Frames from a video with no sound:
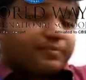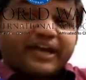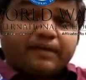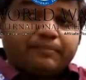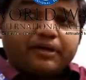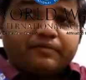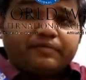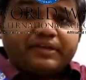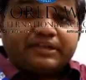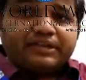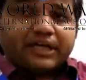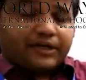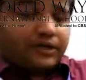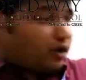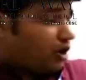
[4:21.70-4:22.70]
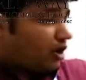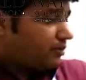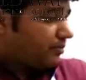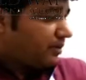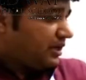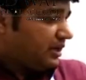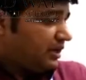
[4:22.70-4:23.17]
made between the
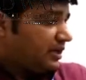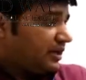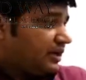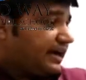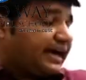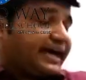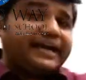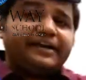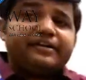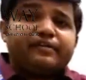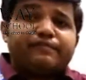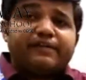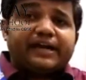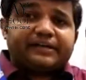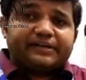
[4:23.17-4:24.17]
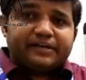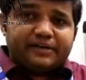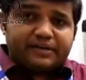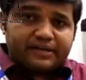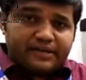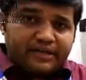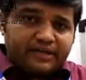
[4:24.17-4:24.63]
normal and
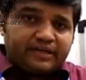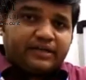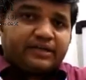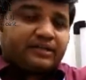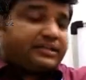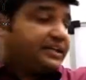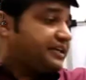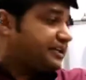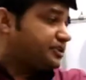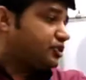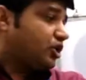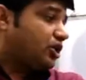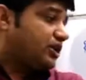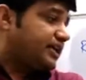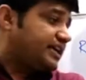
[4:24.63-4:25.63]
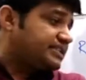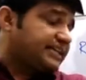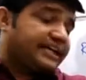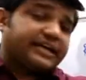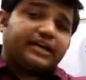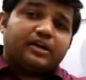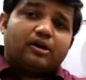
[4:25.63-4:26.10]
reflected ray. That is called as
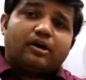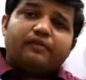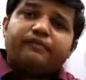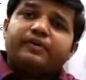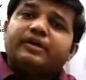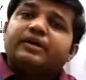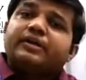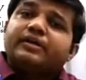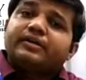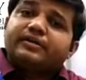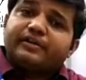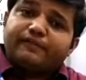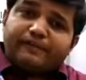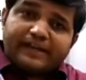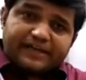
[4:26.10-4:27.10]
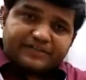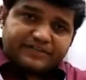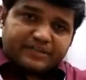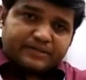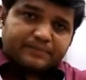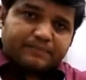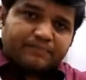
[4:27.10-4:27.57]
angle of
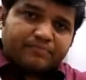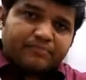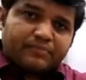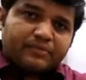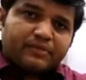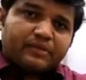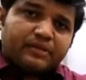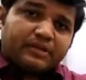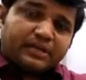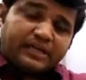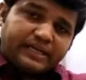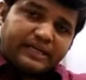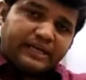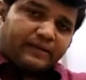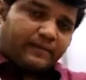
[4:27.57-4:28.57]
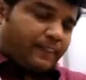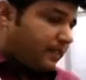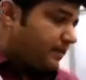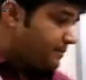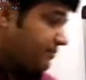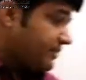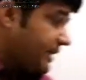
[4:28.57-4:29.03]
reflection.
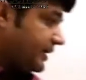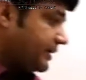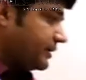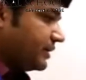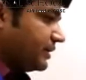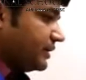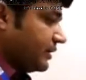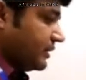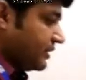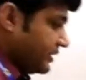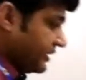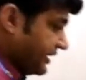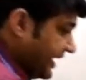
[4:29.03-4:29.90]
Clear? Then the